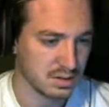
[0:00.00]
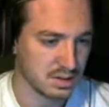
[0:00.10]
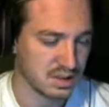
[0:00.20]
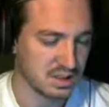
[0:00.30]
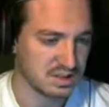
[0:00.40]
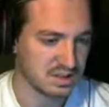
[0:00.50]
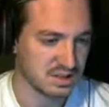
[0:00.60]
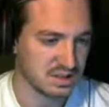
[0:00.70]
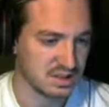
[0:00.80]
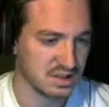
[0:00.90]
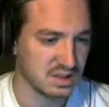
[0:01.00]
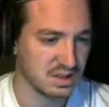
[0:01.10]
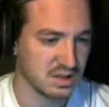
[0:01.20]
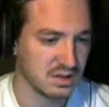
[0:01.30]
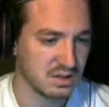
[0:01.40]

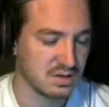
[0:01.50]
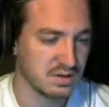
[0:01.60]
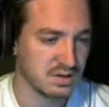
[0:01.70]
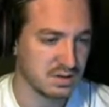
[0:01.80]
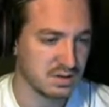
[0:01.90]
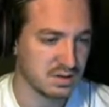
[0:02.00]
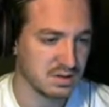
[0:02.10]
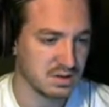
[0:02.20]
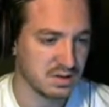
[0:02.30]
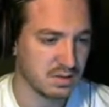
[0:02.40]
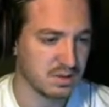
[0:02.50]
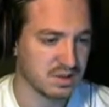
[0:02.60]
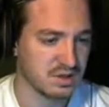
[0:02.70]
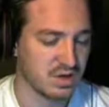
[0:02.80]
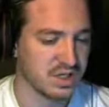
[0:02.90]
S-T. That'd be a
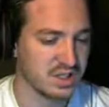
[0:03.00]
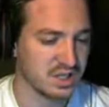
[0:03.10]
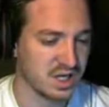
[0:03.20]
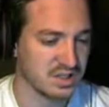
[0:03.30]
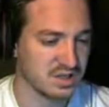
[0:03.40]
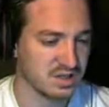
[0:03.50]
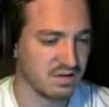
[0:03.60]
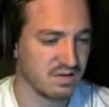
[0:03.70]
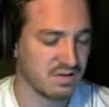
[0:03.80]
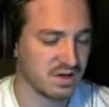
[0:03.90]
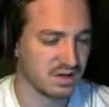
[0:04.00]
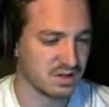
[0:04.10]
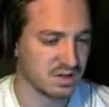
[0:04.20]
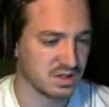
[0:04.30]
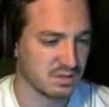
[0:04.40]
strange case of Dr.
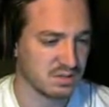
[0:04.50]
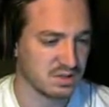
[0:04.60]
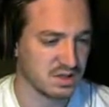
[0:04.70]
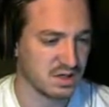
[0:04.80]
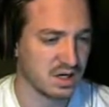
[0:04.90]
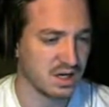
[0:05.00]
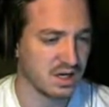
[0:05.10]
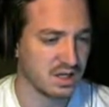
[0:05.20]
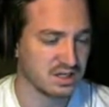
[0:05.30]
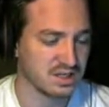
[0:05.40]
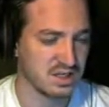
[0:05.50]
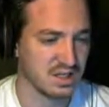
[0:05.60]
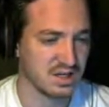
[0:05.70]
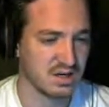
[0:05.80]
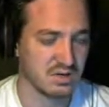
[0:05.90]
Jekyll and Mr. Hyde. That's not
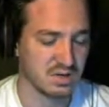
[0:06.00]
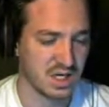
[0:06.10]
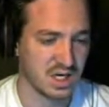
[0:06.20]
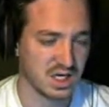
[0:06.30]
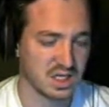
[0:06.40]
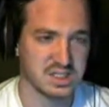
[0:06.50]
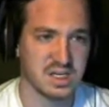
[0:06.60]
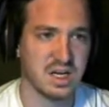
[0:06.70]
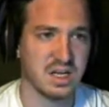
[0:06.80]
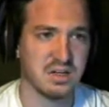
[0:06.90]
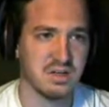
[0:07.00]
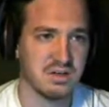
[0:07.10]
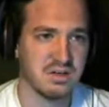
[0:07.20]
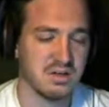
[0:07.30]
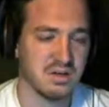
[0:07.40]
in there. Okay, I guess not.
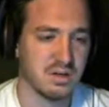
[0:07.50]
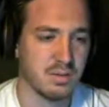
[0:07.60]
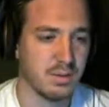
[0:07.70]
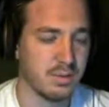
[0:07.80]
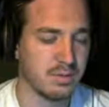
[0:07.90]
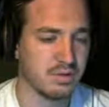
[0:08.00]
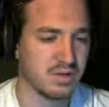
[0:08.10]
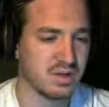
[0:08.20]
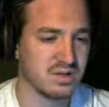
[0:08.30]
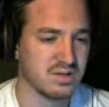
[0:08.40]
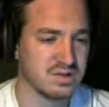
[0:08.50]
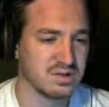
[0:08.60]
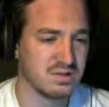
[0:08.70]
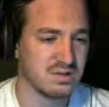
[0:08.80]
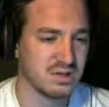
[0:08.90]
Or maybe I'm doing it too
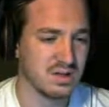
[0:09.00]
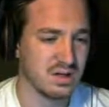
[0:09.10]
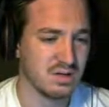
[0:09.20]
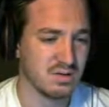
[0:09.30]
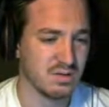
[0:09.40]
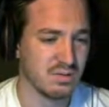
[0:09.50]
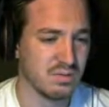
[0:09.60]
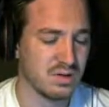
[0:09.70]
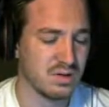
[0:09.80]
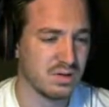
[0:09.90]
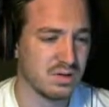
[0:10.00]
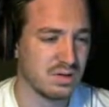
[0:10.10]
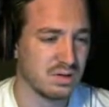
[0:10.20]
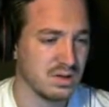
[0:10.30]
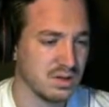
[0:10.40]
soon? I don't know.
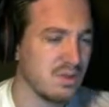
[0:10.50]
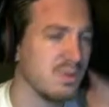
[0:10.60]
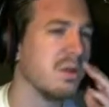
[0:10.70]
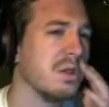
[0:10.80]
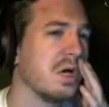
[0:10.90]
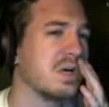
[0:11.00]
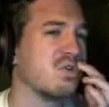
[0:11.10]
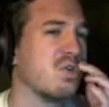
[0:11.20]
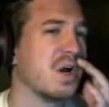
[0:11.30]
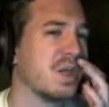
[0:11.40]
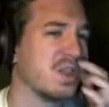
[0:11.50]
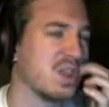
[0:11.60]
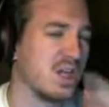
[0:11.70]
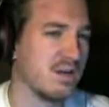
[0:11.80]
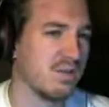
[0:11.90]
The only locked door I could
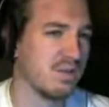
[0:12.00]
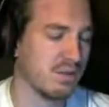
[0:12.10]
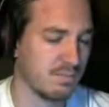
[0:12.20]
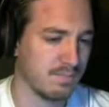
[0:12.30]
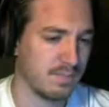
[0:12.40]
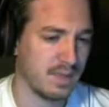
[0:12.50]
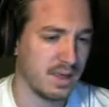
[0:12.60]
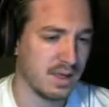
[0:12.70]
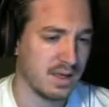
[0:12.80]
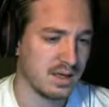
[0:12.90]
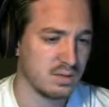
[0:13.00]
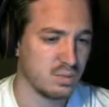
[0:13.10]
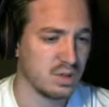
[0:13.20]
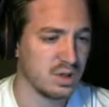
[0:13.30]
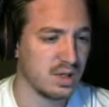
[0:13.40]
think of that
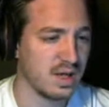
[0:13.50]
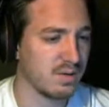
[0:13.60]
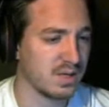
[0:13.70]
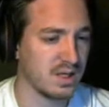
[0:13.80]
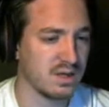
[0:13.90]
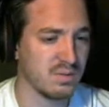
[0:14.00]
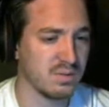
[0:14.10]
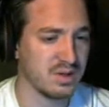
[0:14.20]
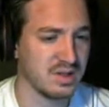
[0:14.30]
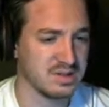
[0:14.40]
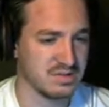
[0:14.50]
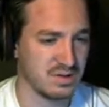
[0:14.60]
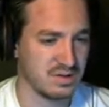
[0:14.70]
would allow a key would be this one.